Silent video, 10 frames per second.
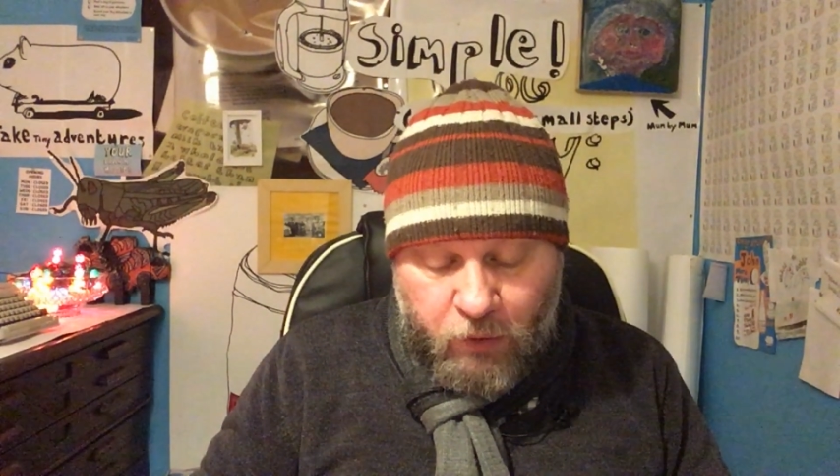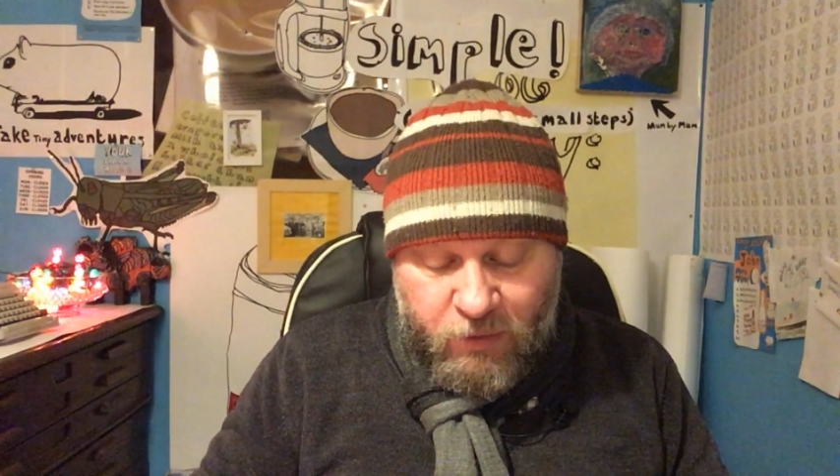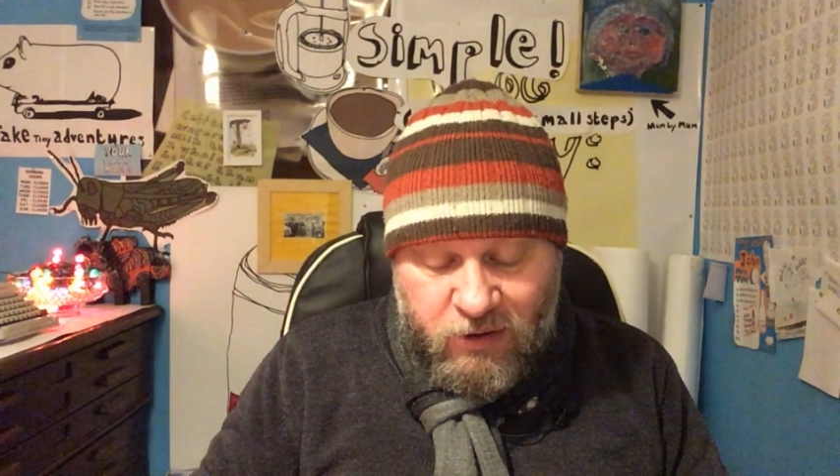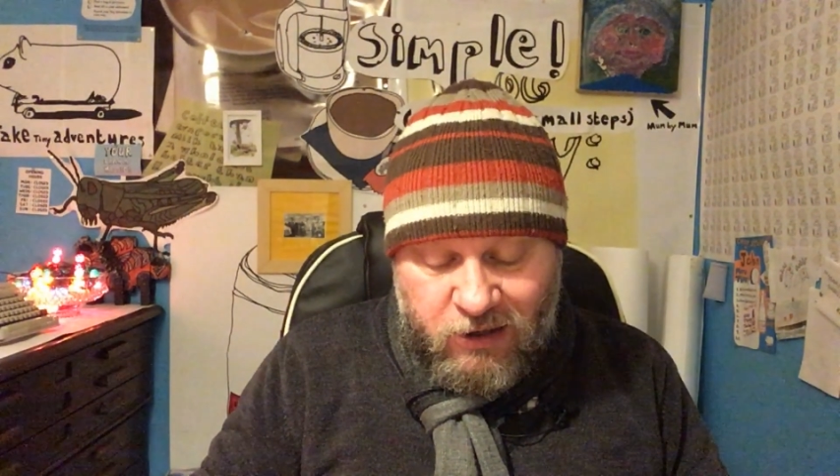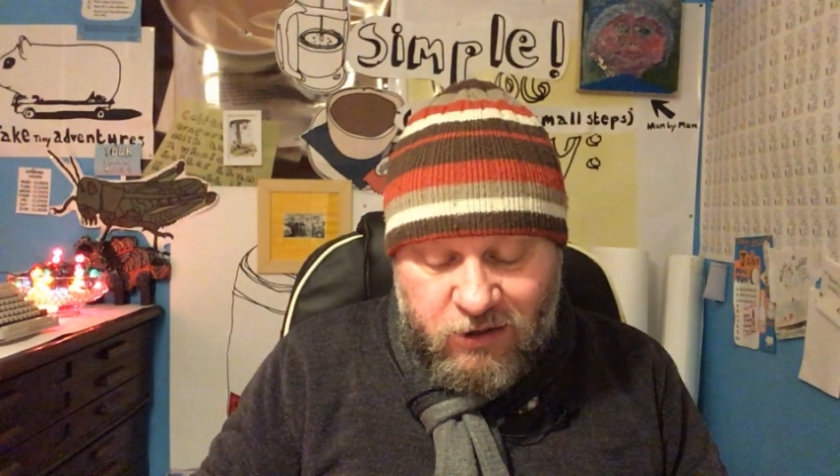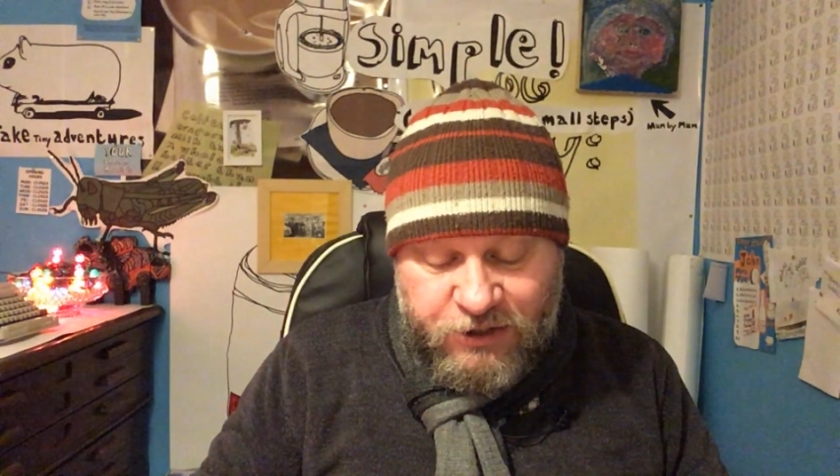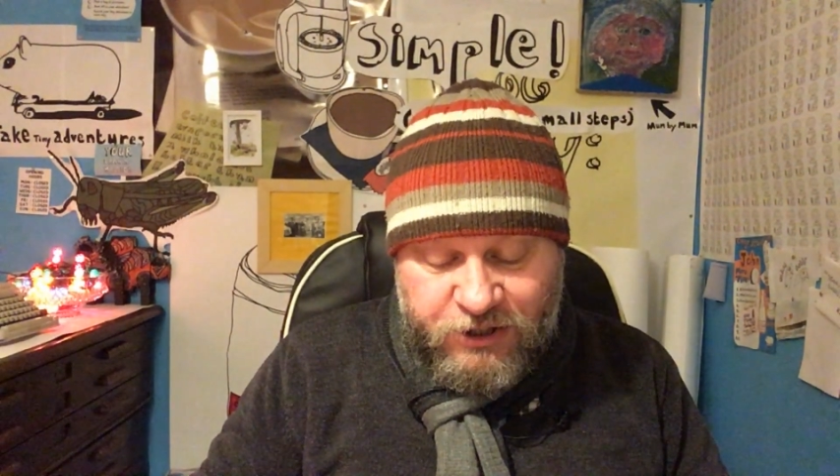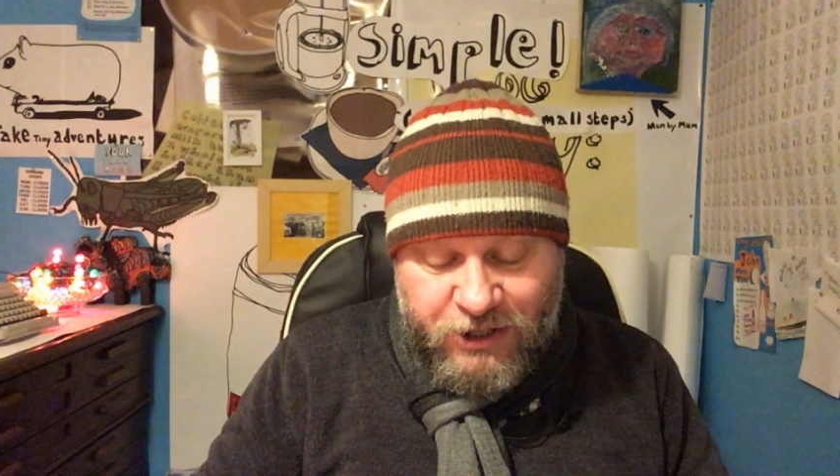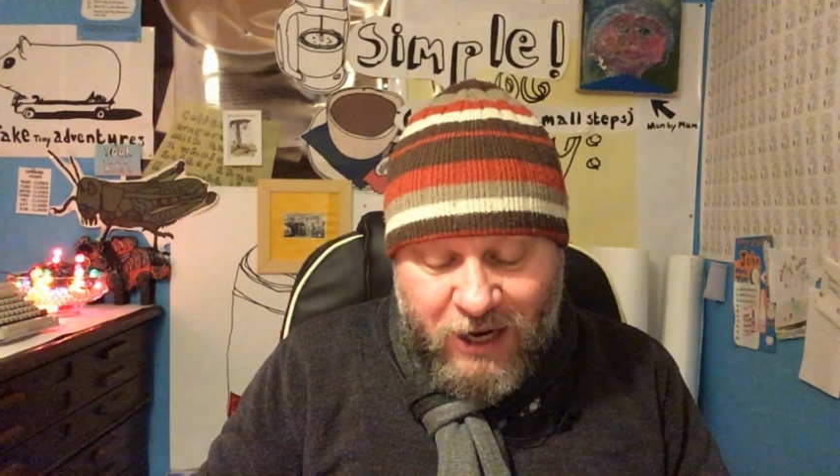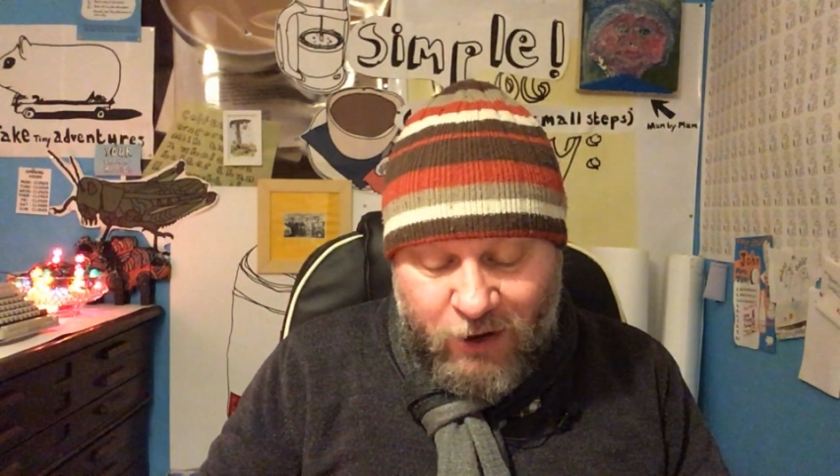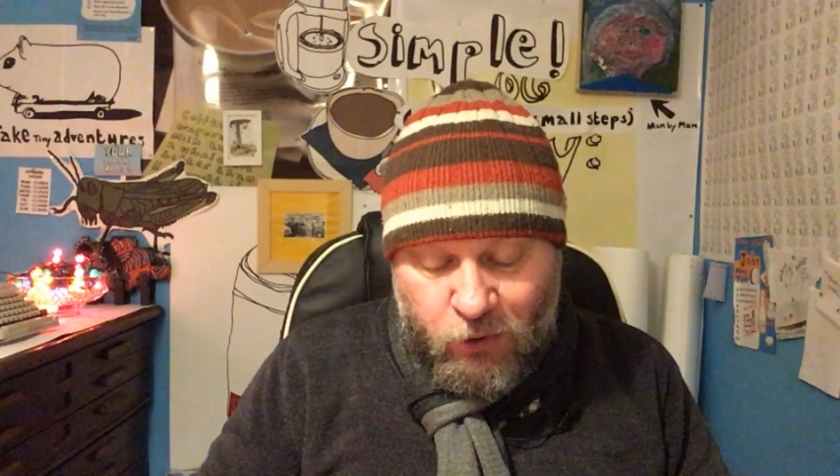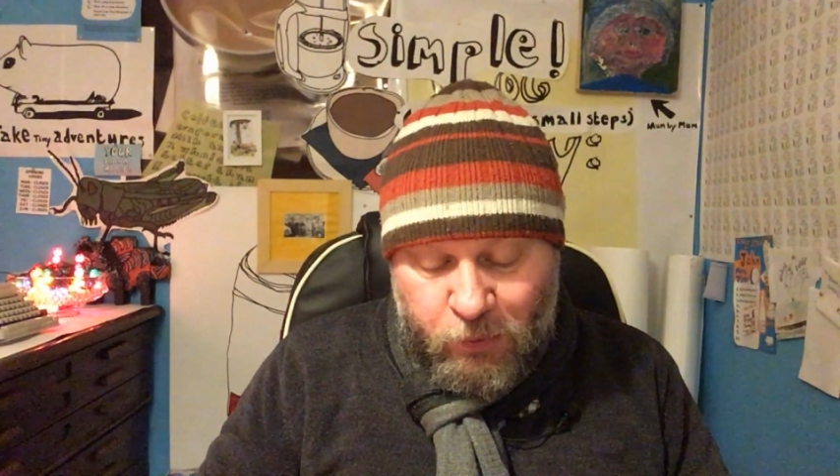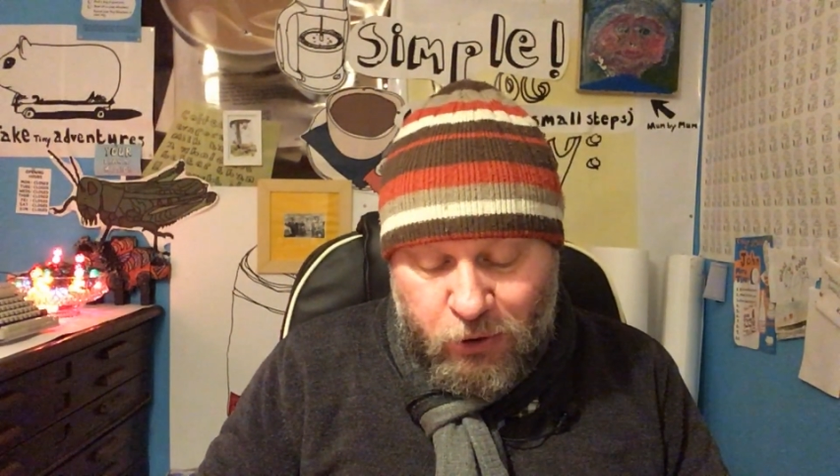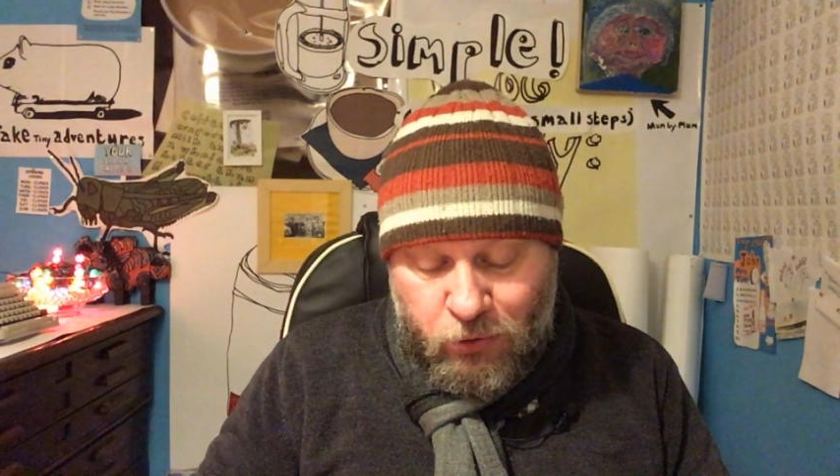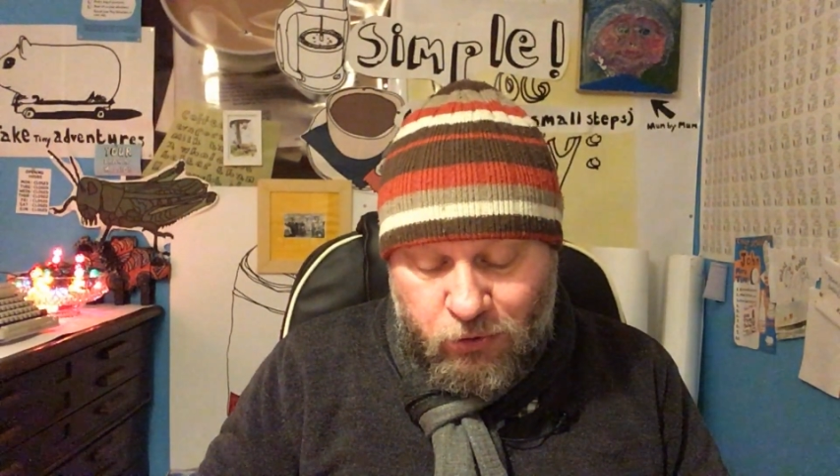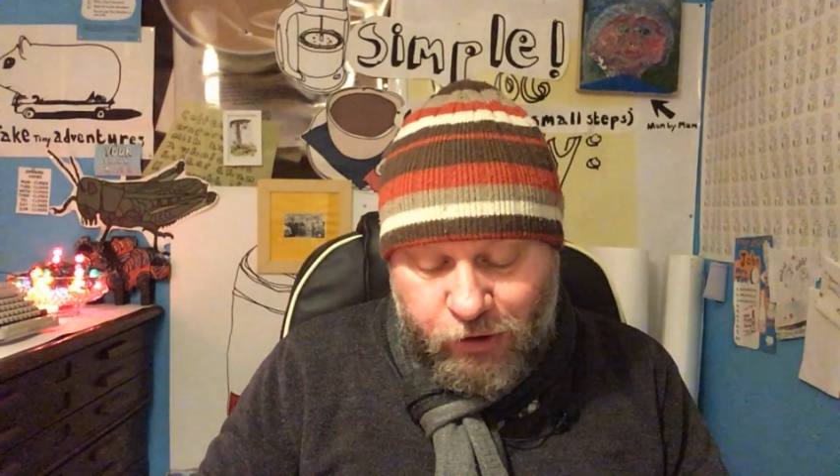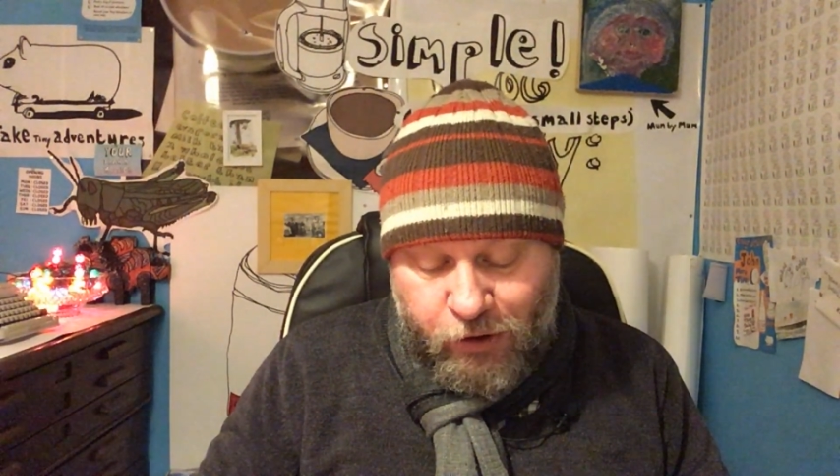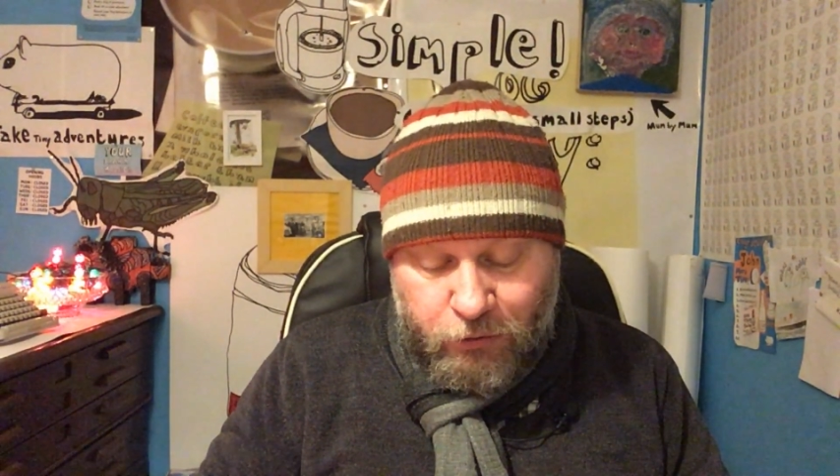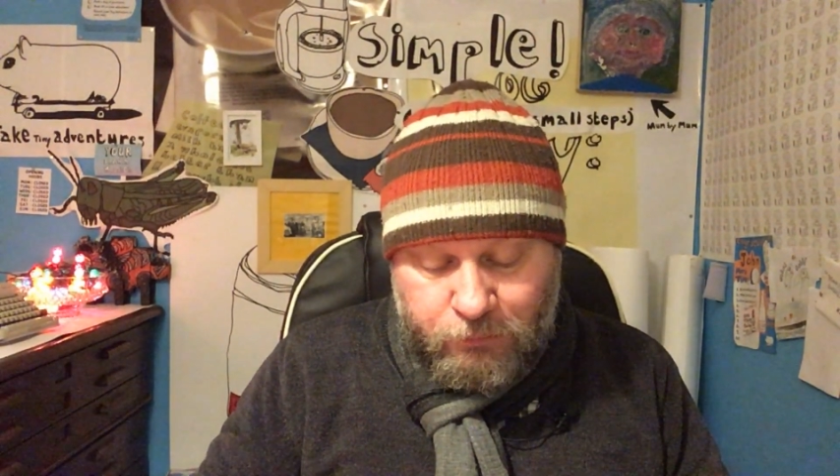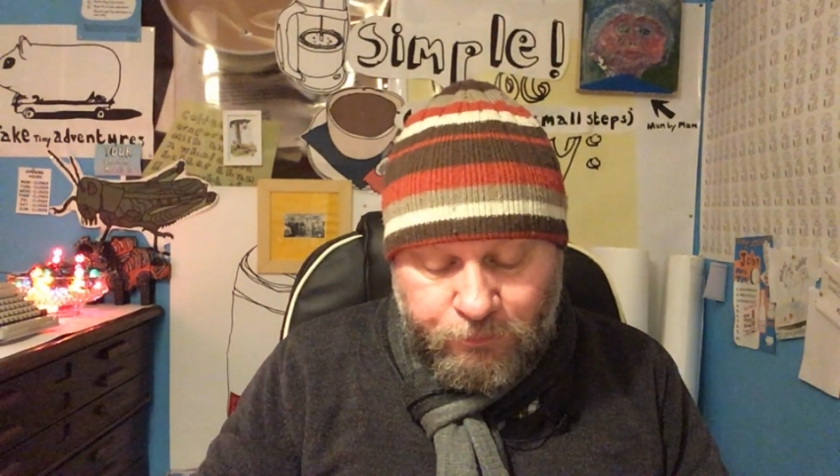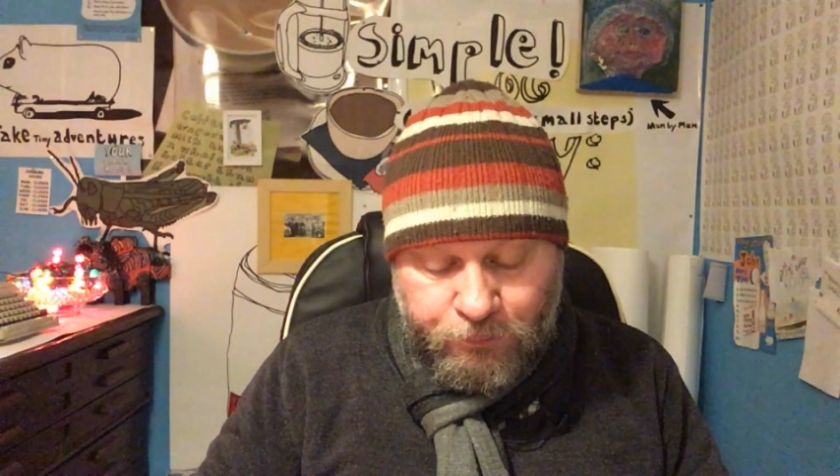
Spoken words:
But a little snack would be good too.